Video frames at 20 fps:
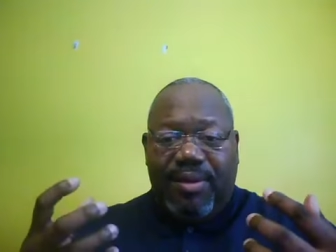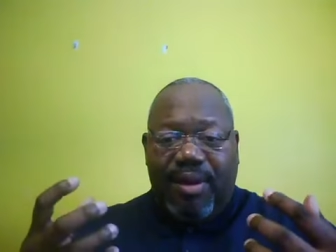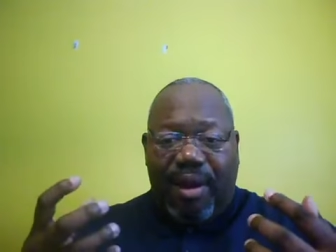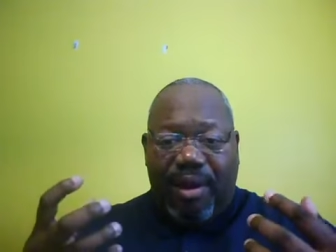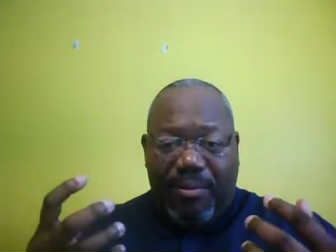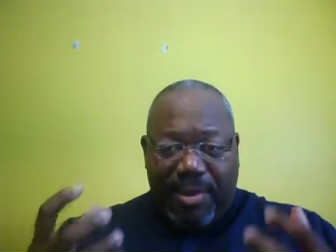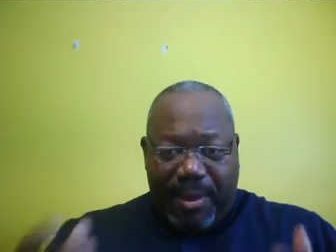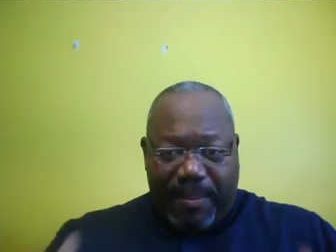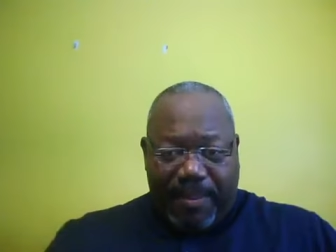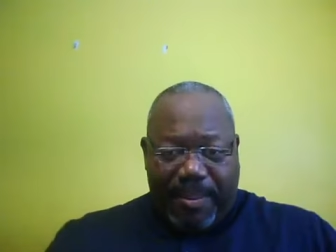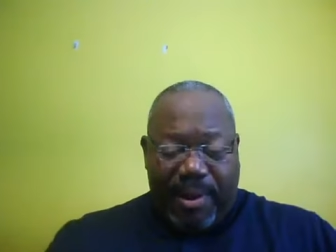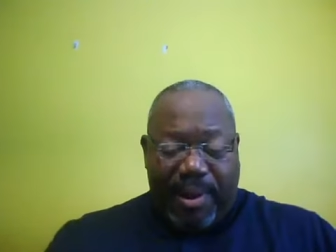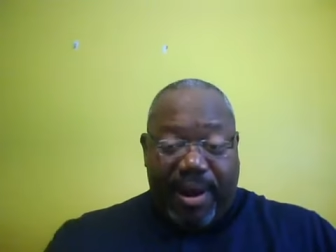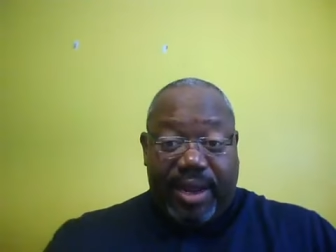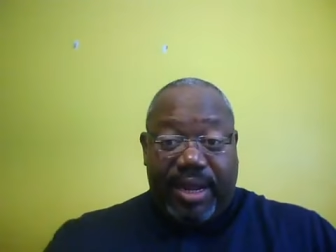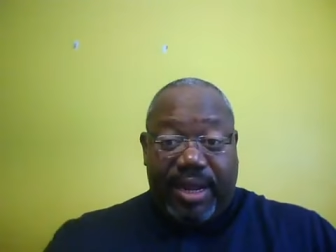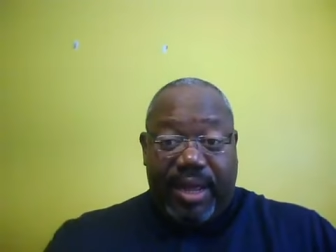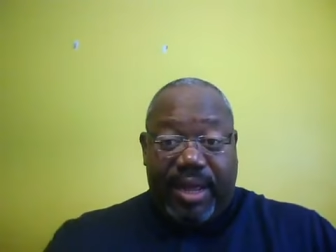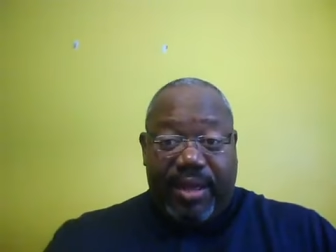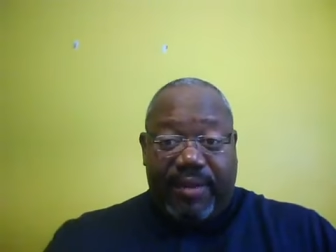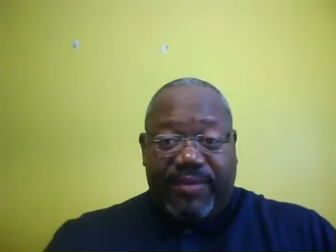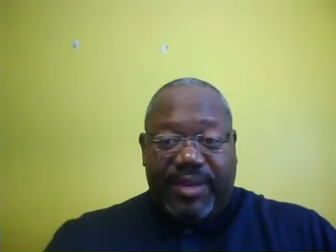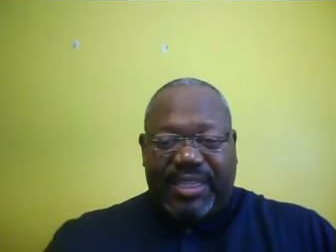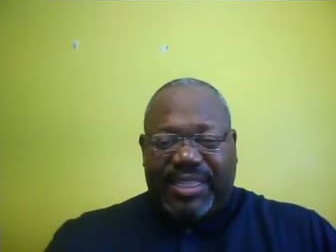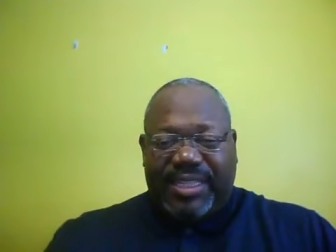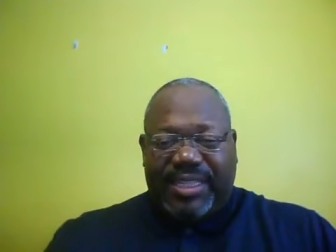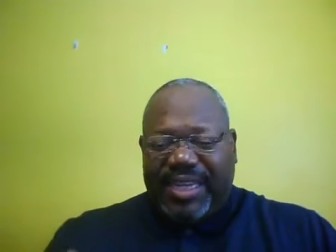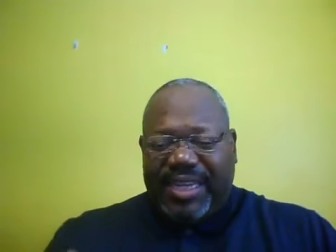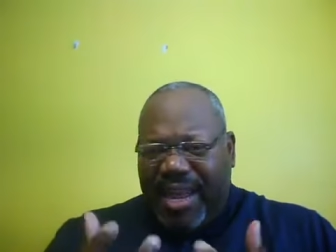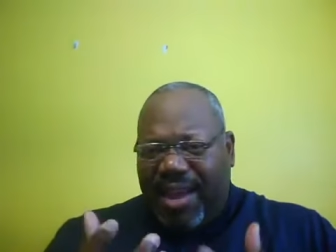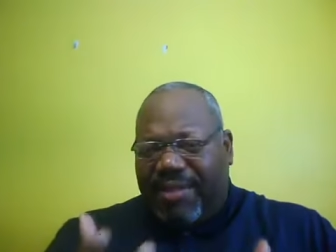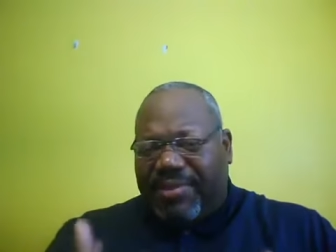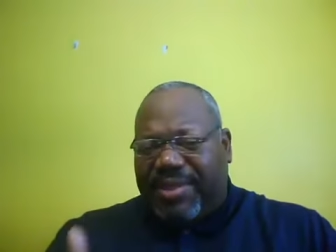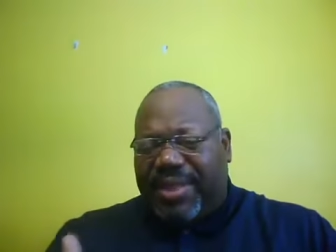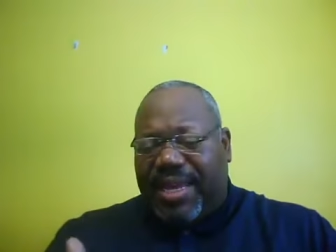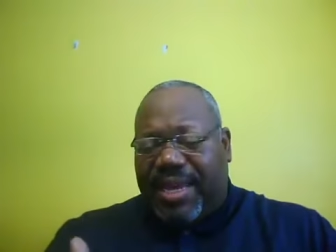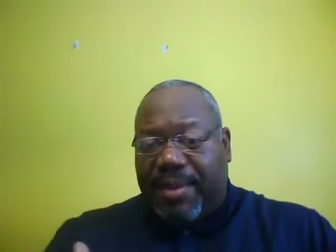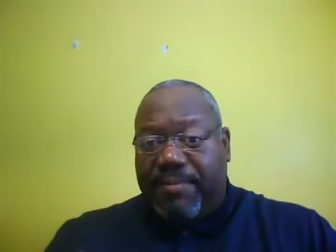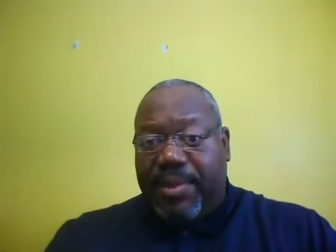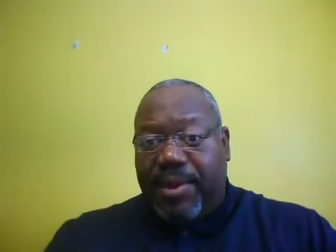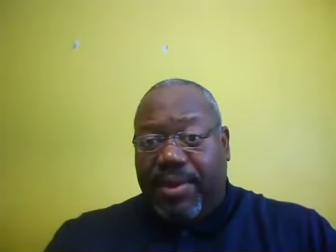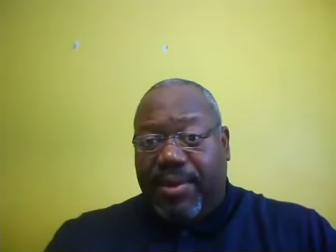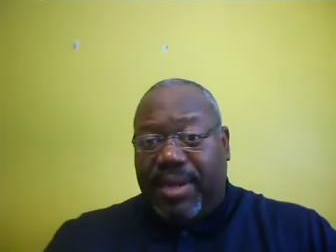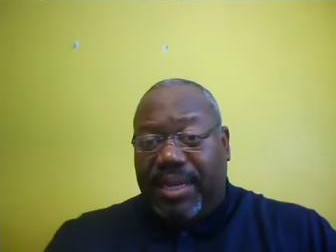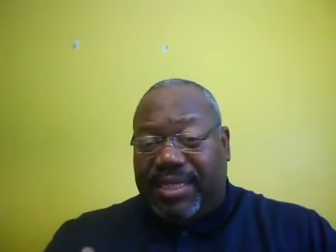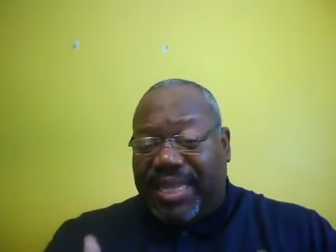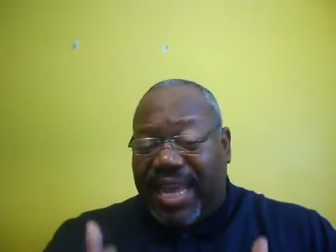are we a part of? Is it a healthy community?